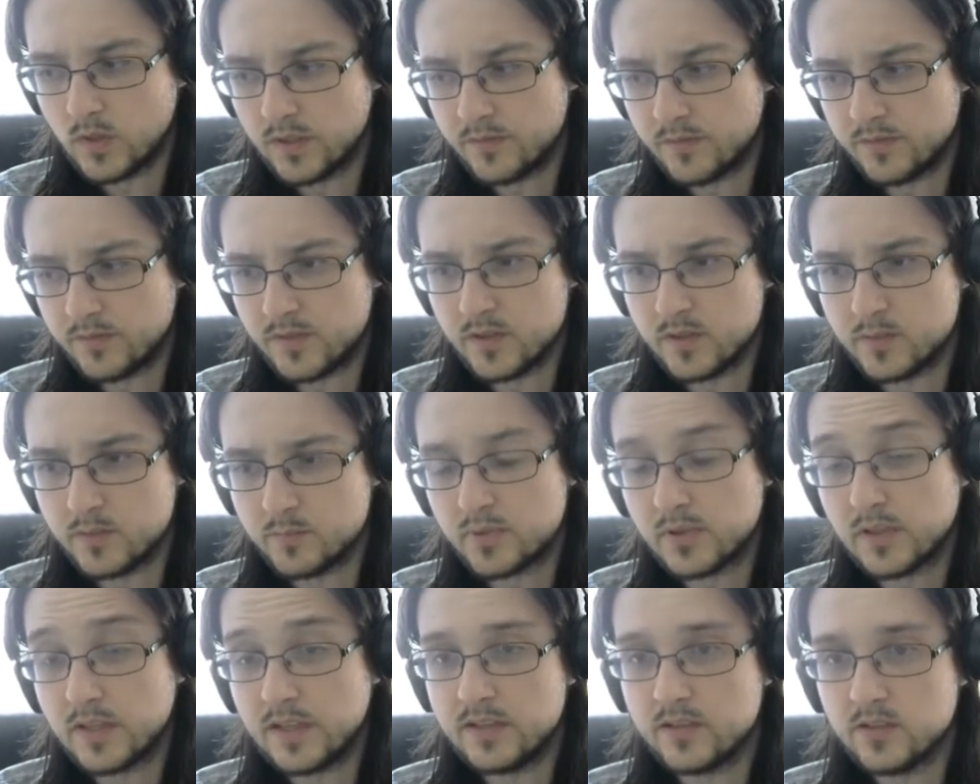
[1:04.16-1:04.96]
of the
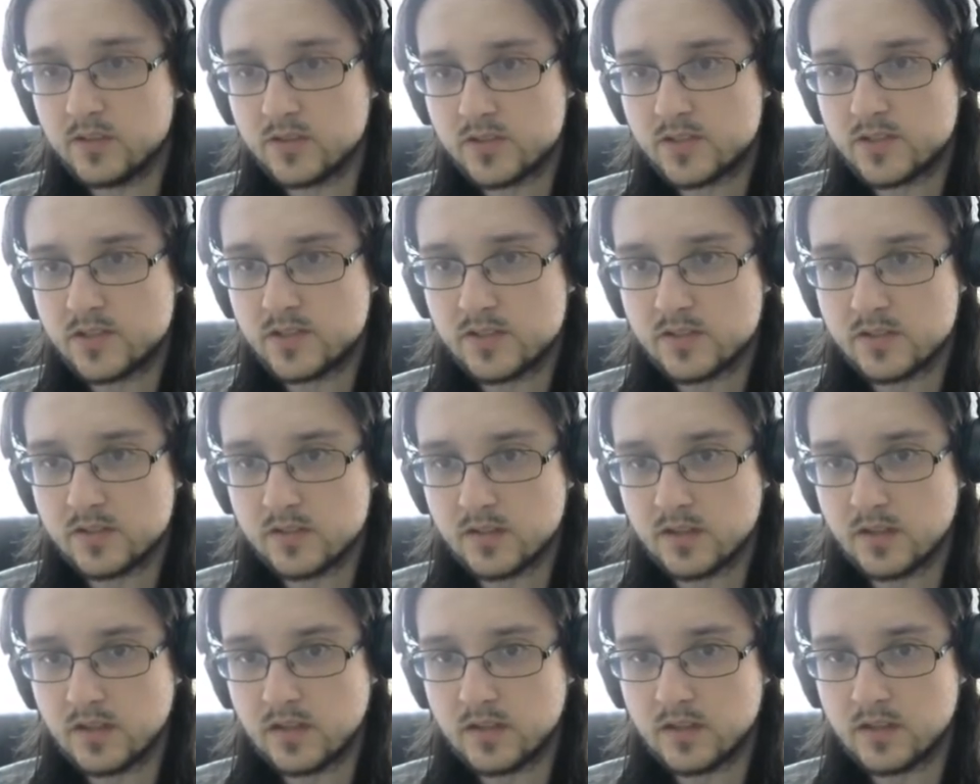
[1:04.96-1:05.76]

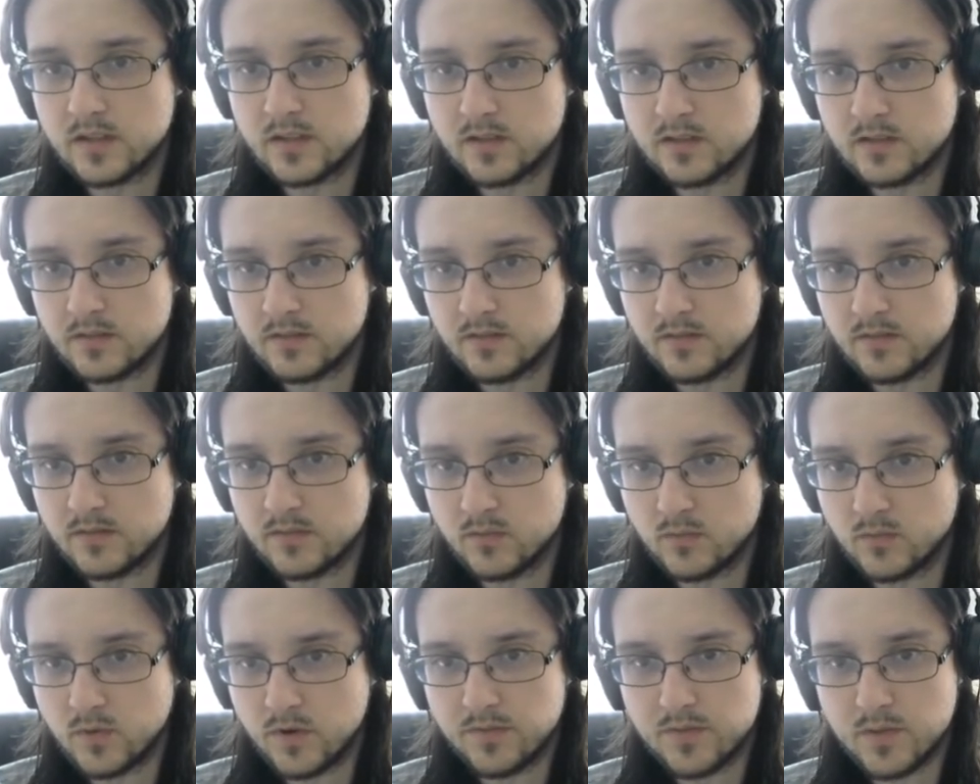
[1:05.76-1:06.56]
players,
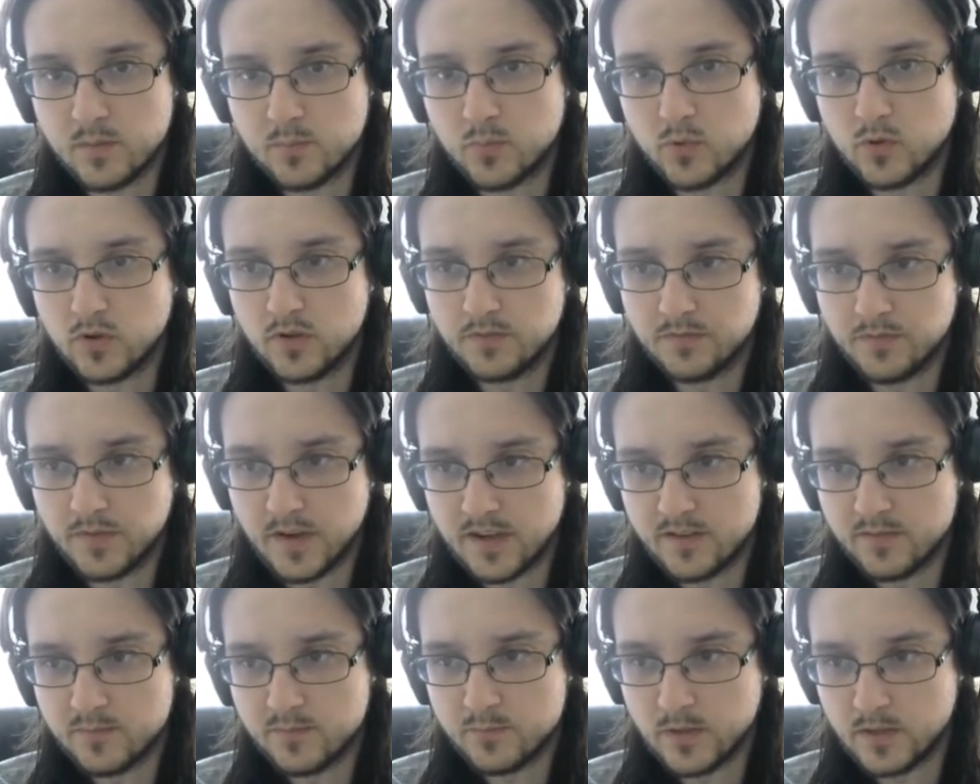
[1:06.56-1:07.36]
one of the board
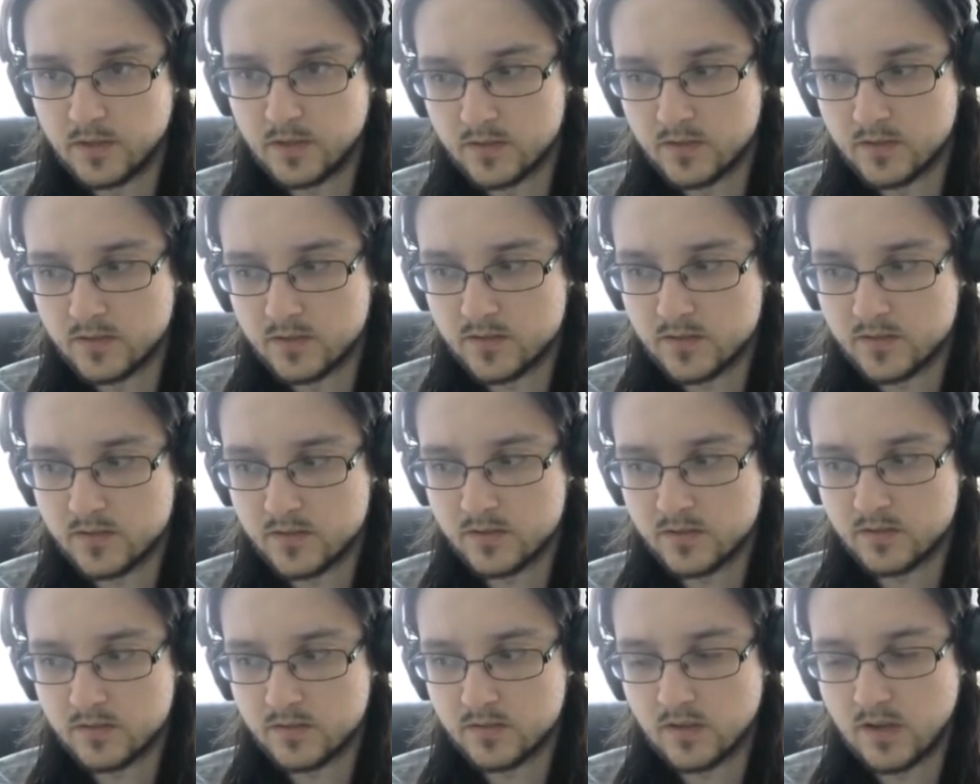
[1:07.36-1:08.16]
5
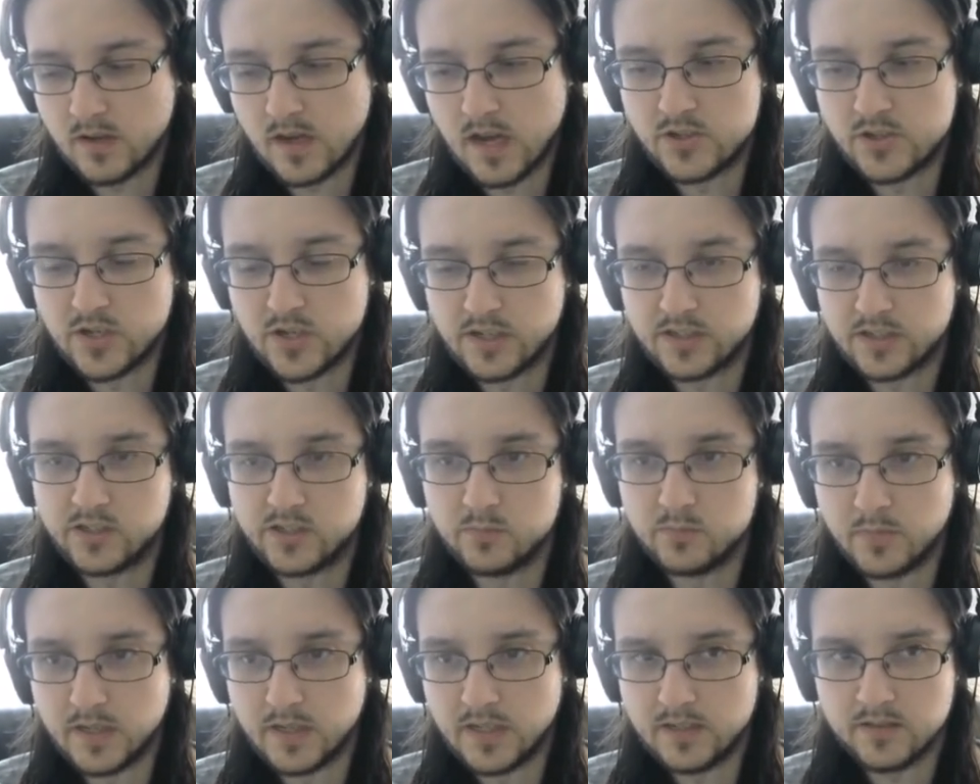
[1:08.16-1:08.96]
players, I Check
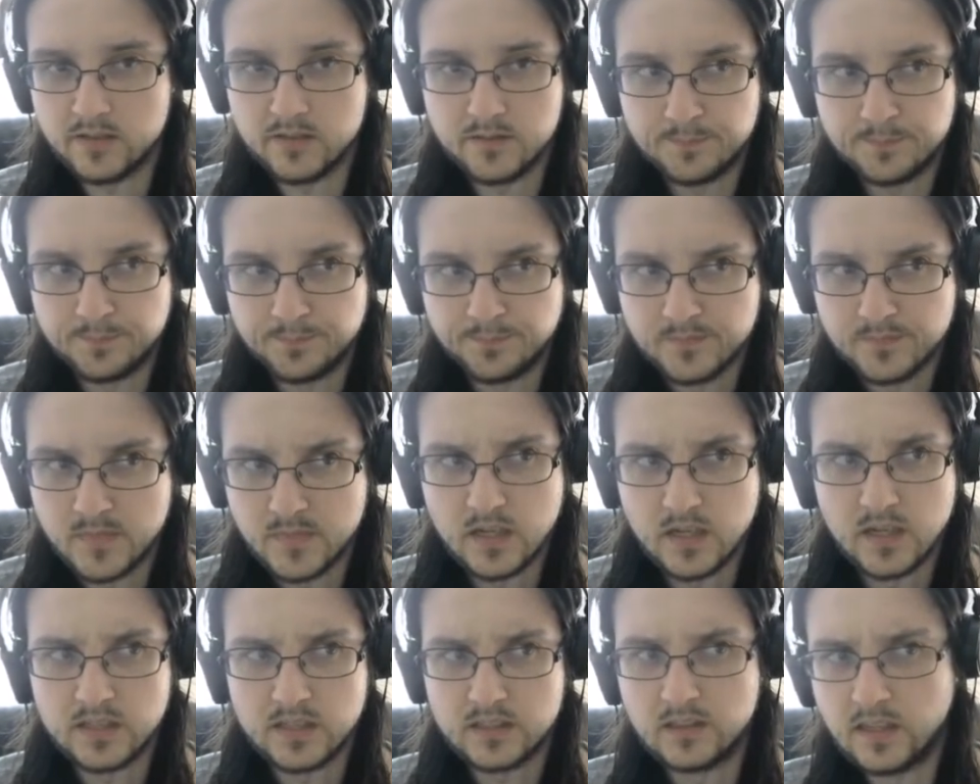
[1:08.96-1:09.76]
You Mate,
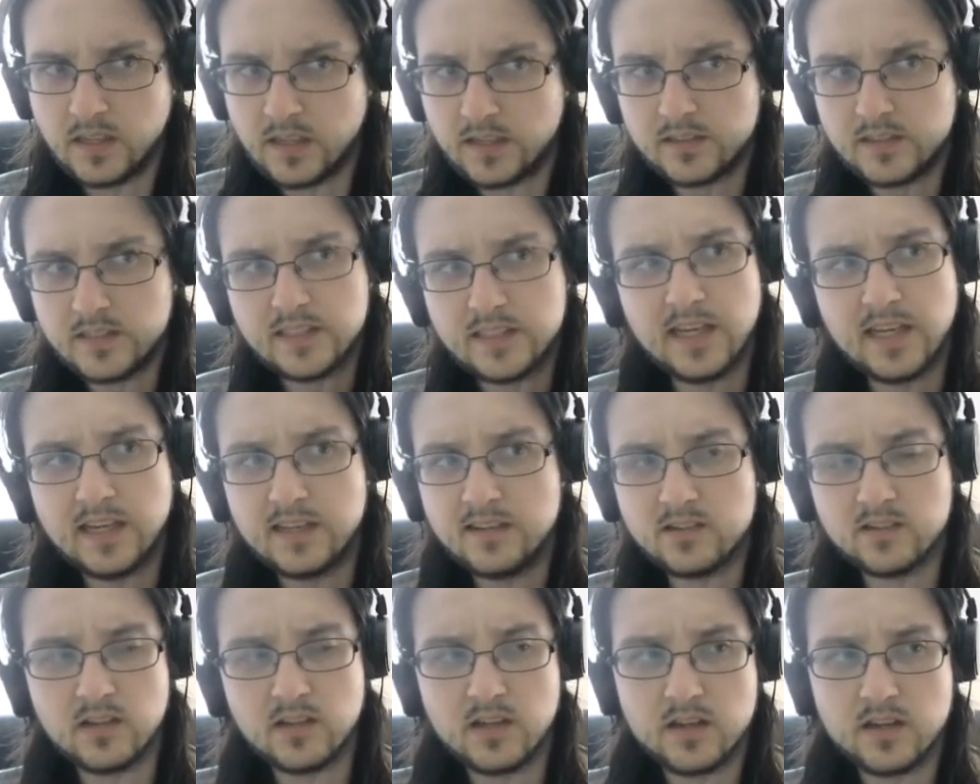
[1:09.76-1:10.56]
likely
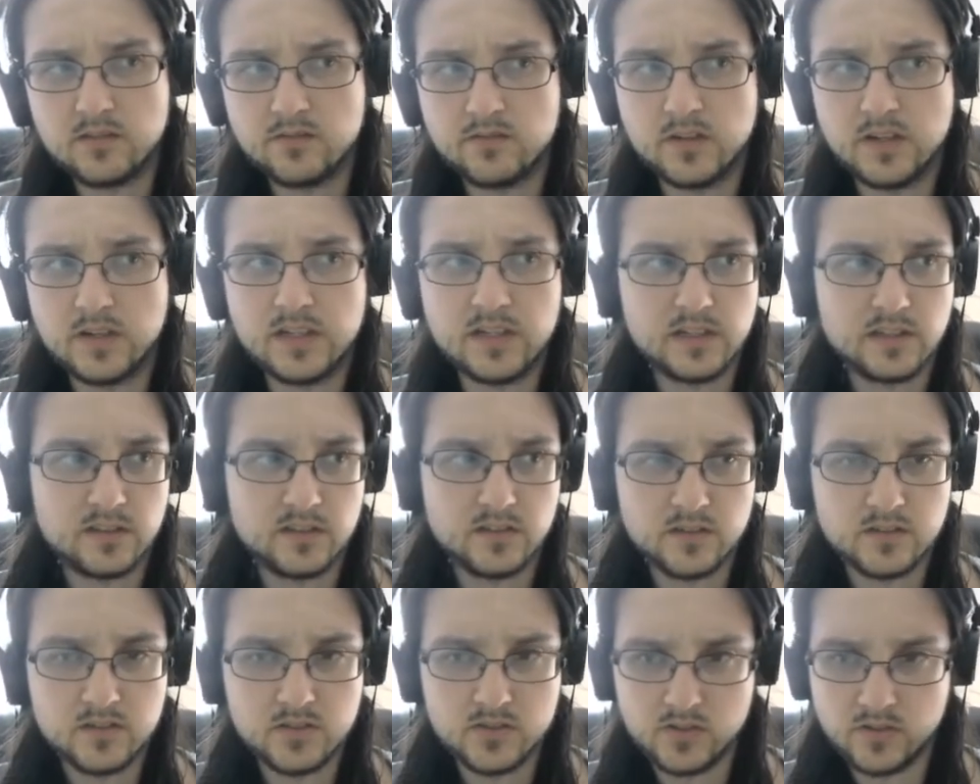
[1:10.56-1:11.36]
gained a lot of rating
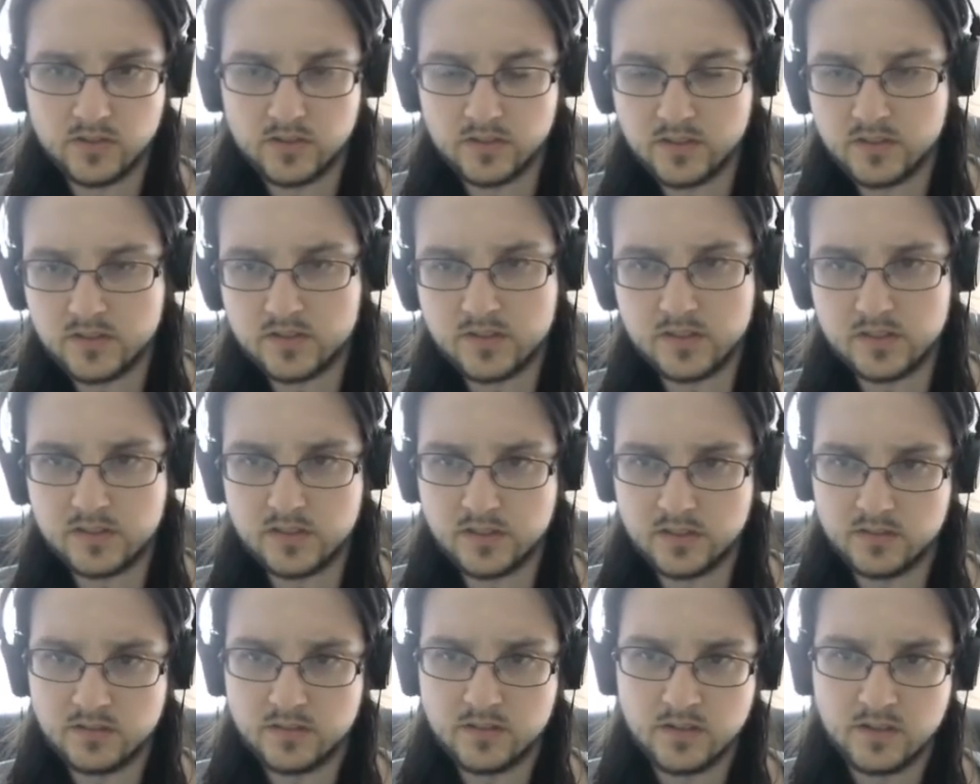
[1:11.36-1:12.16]
during the
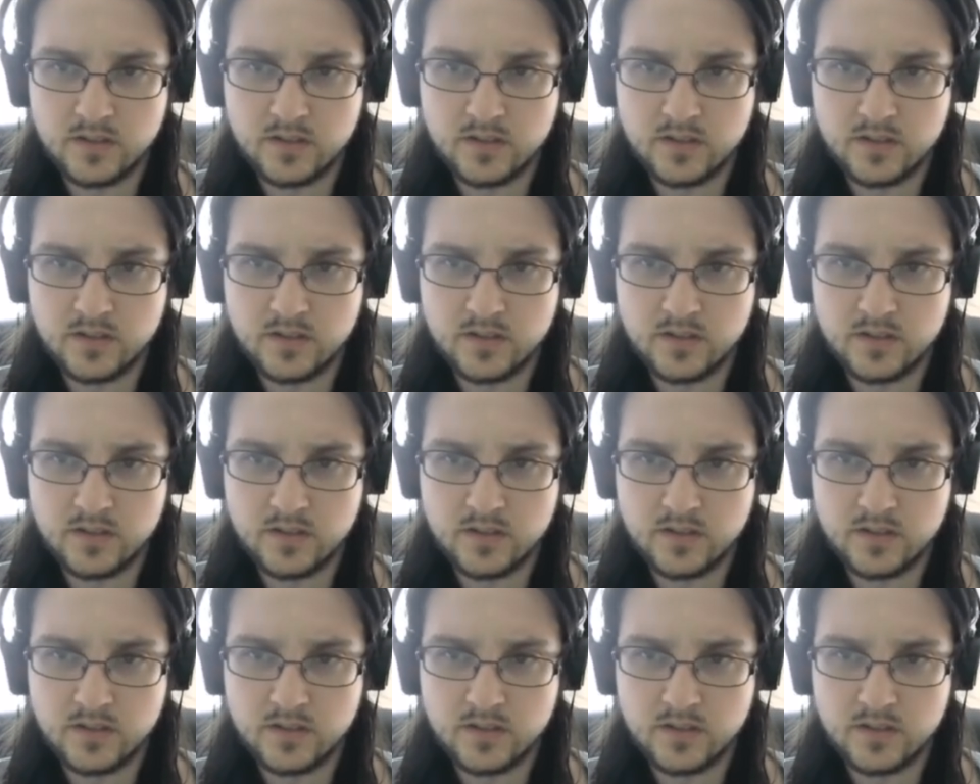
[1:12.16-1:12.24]
season,